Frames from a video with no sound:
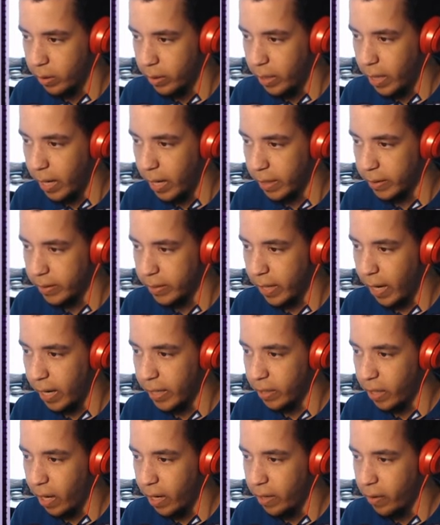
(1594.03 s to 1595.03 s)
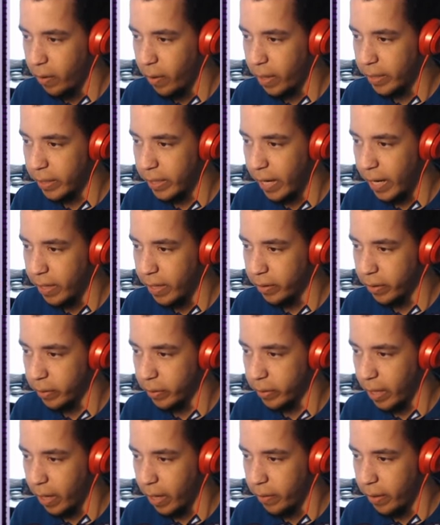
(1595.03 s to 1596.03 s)
Yeah, I, I know I can go
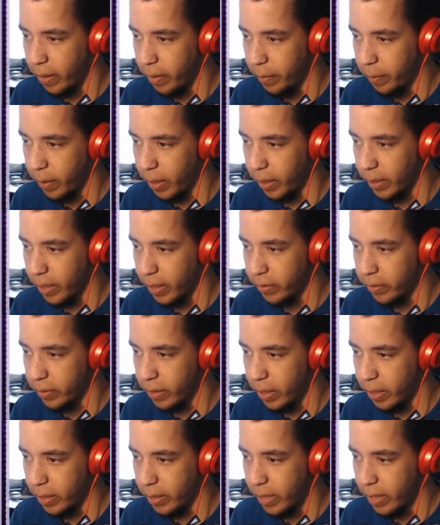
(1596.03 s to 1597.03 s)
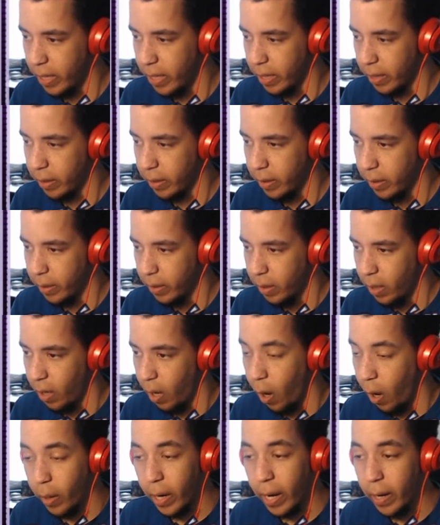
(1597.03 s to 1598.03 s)
down there, but I guess not yet.
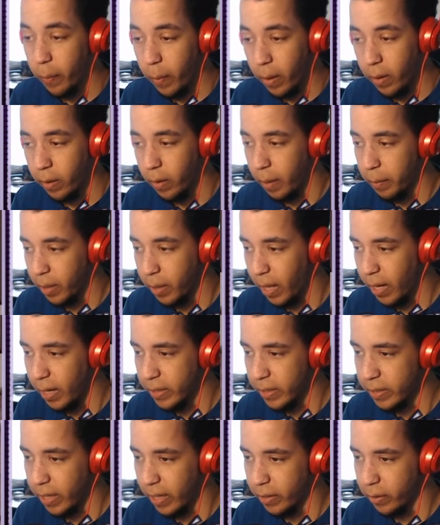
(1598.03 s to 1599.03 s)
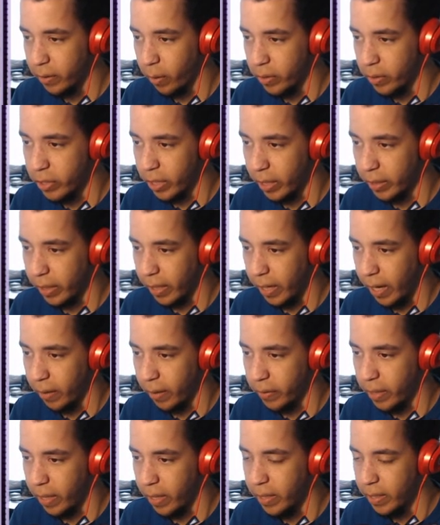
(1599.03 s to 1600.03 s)
Okay, well, I'm glad I decided to go and check that
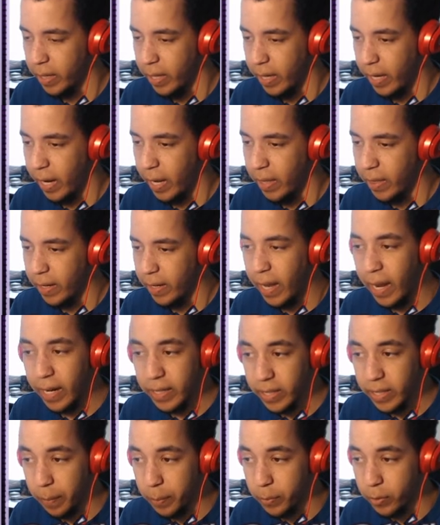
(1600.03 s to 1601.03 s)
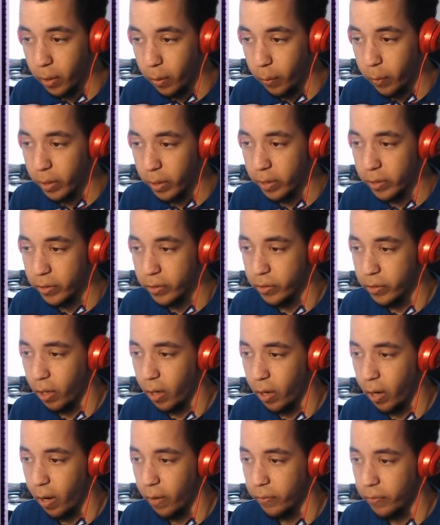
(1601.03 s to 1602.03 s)
out. Then, in the next episode, we're going to
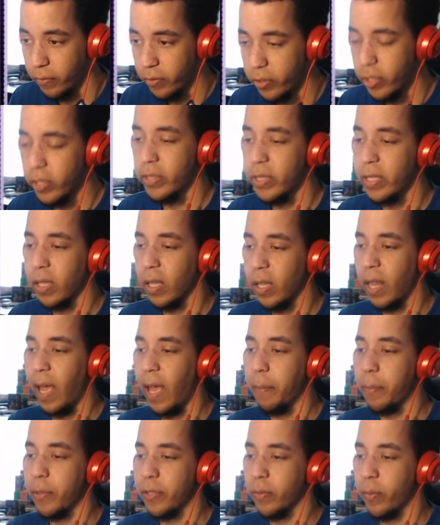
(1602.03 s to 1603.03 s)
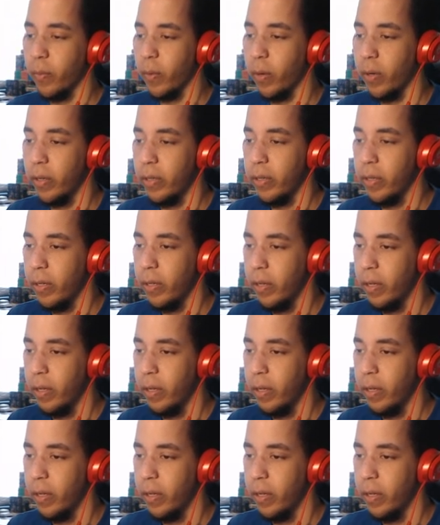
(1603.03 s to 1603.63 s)
start off just in the Lapis Ward.